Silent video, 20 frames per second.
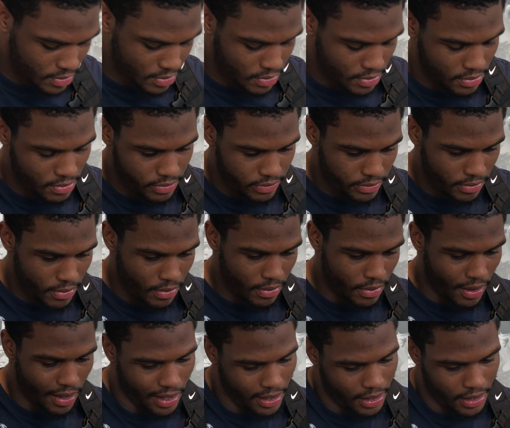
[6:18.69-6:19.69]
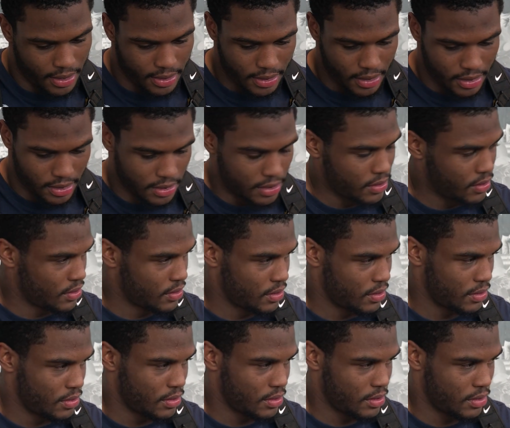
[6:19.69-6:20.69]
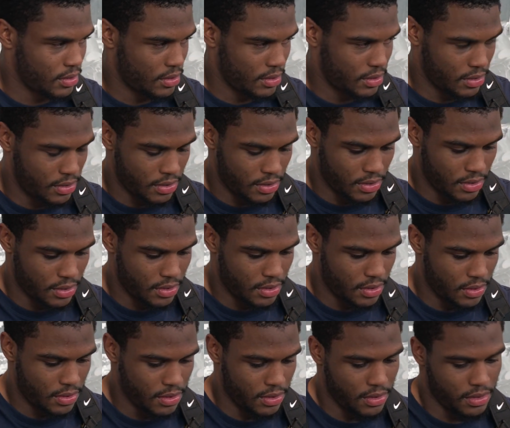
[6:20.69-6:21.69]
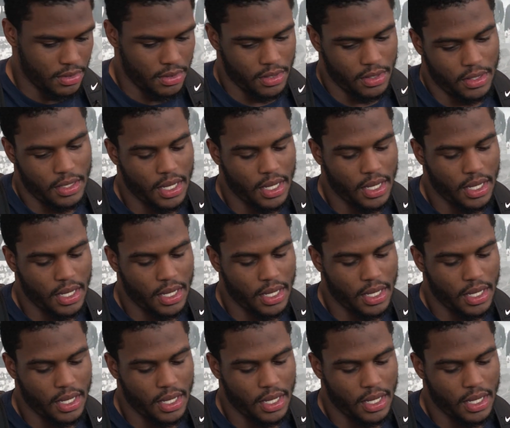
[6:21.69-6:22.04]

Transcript: you know full time playing season while you were obviously student as well?